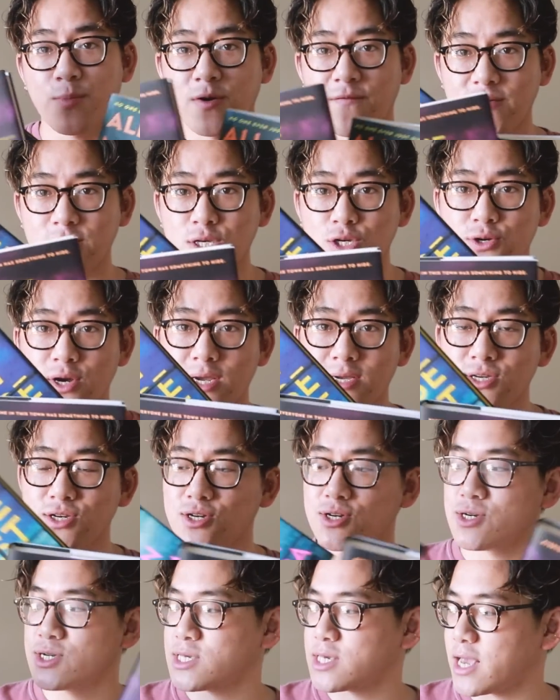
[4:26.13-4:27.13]
Perfect
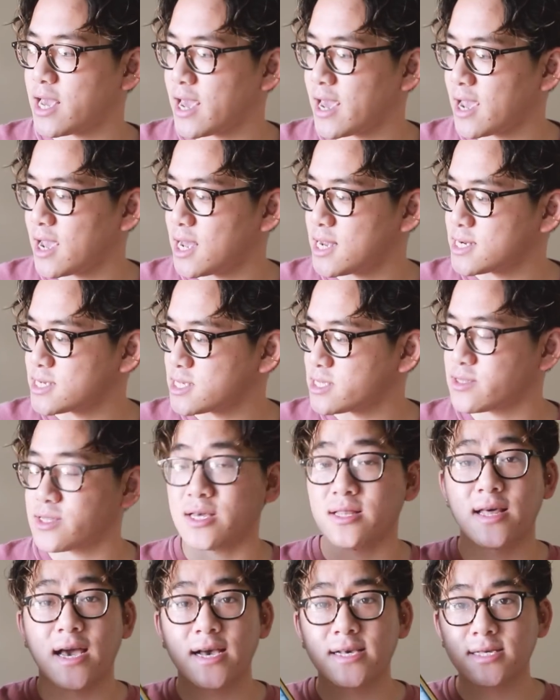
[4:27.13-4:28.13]
Strangers and The
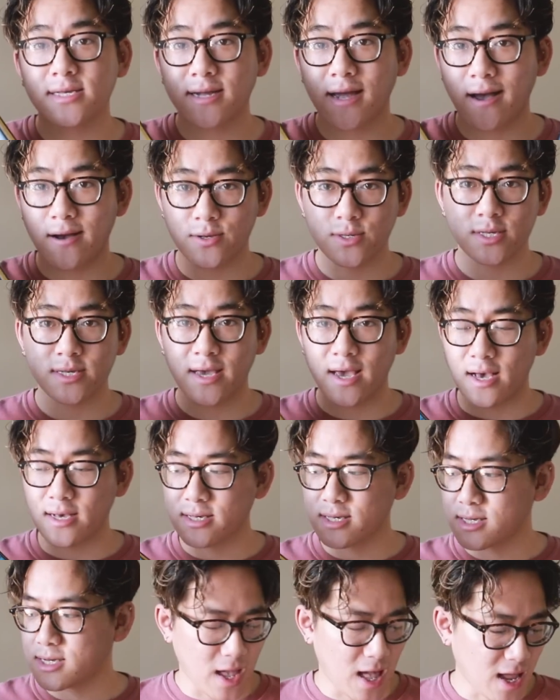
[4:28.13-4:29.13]
Last House
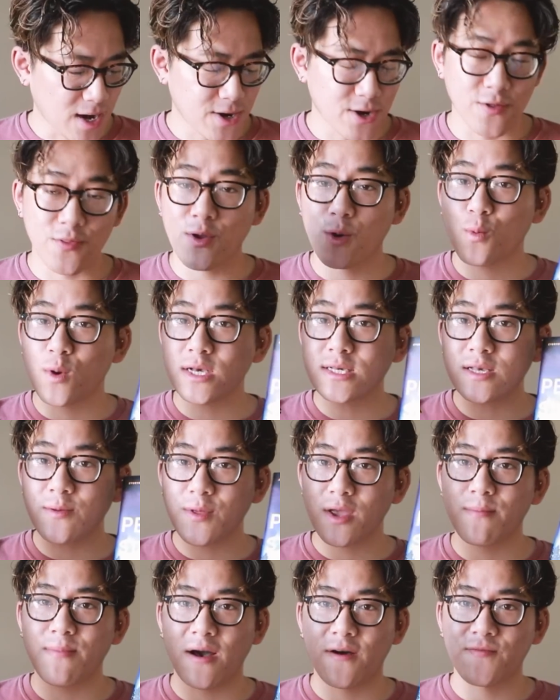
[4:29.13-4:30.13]
Guest. I don't know, there was
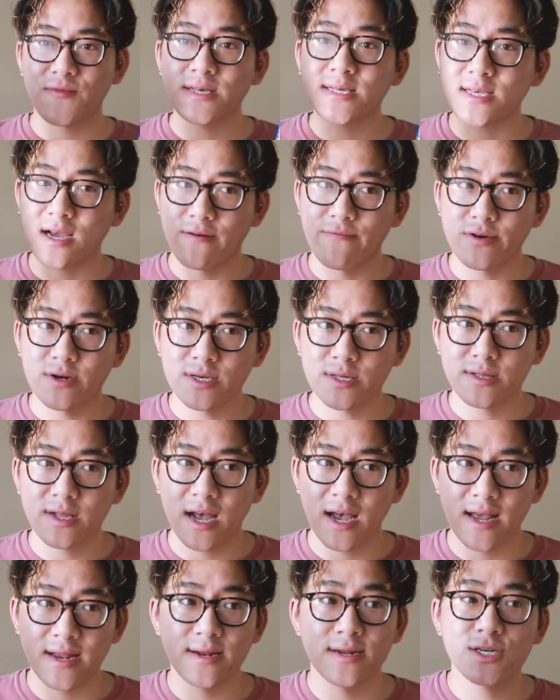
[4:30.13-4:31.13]
something about these covers
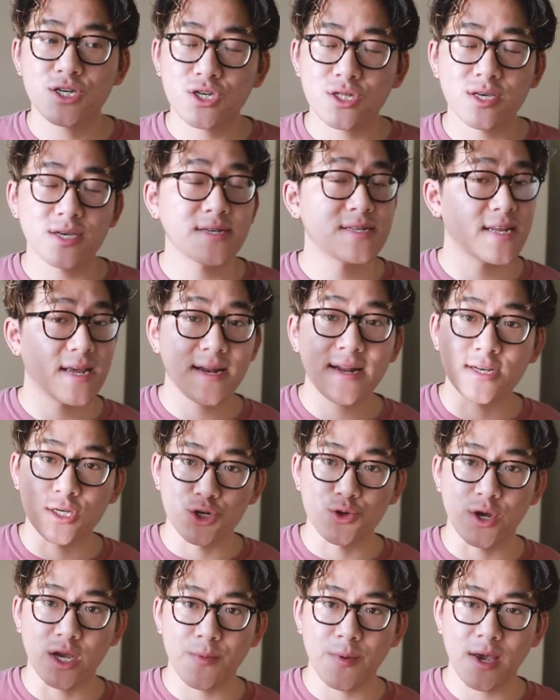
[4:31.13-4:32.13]
that initially did
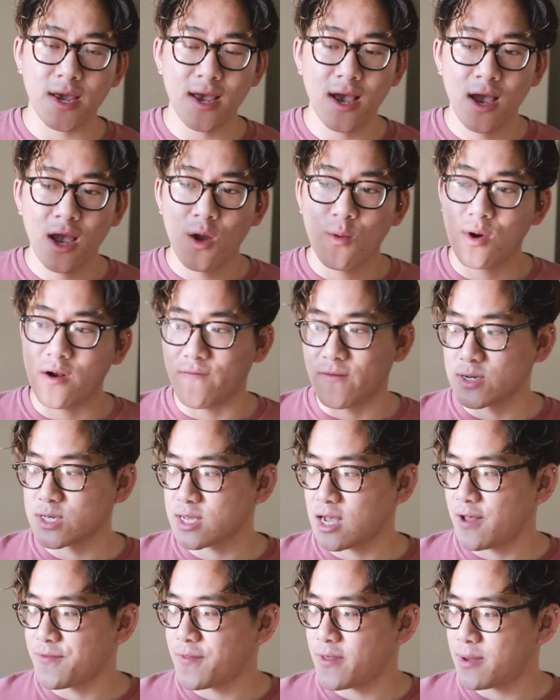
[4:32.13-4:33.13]
intrigue me when I first
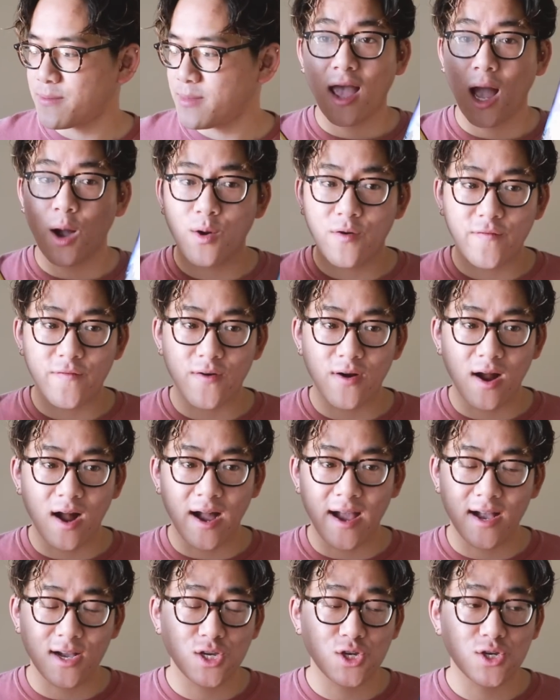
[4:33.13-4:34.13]
got them. However,
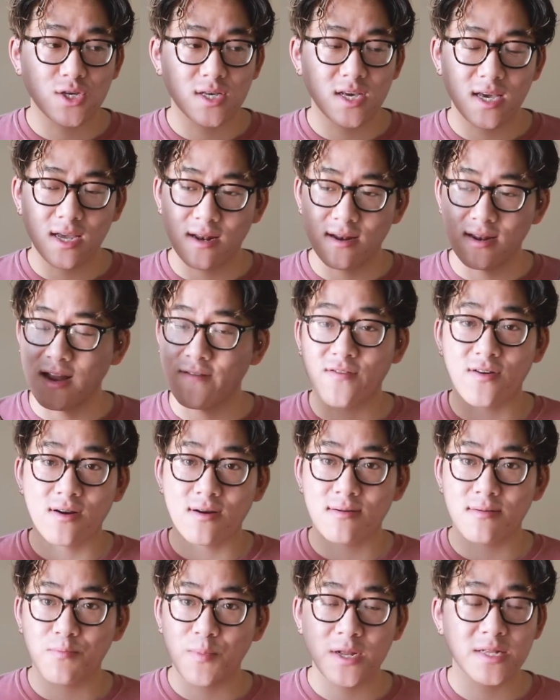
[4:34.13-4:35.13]
I actually
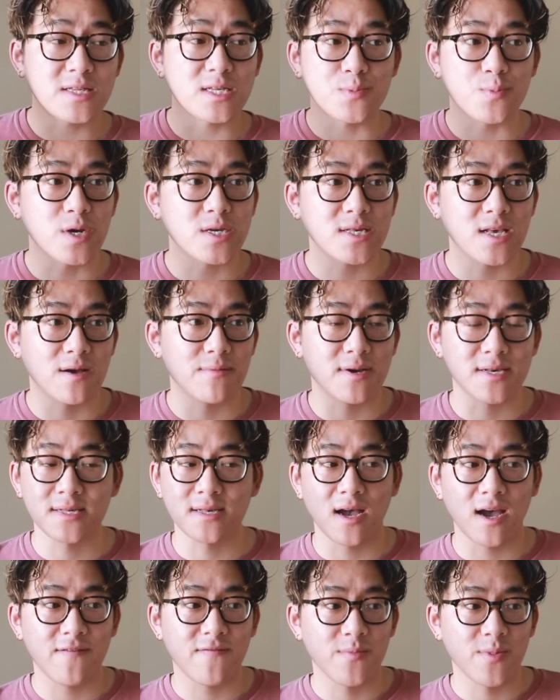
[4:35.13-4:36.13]
never picked these books up
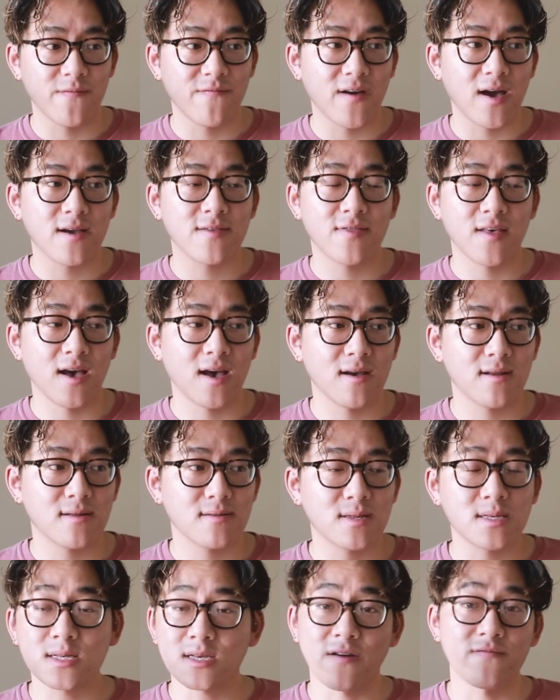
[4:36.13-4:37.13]
aside from the fact that
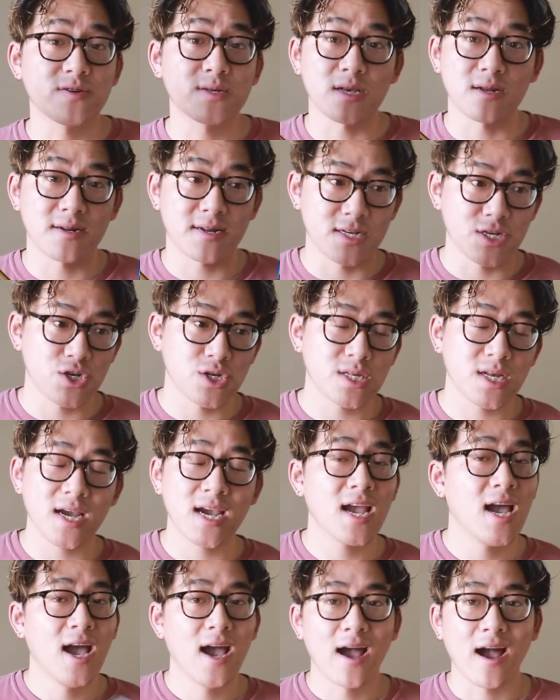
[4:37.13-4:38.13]
these covers sounded interesting.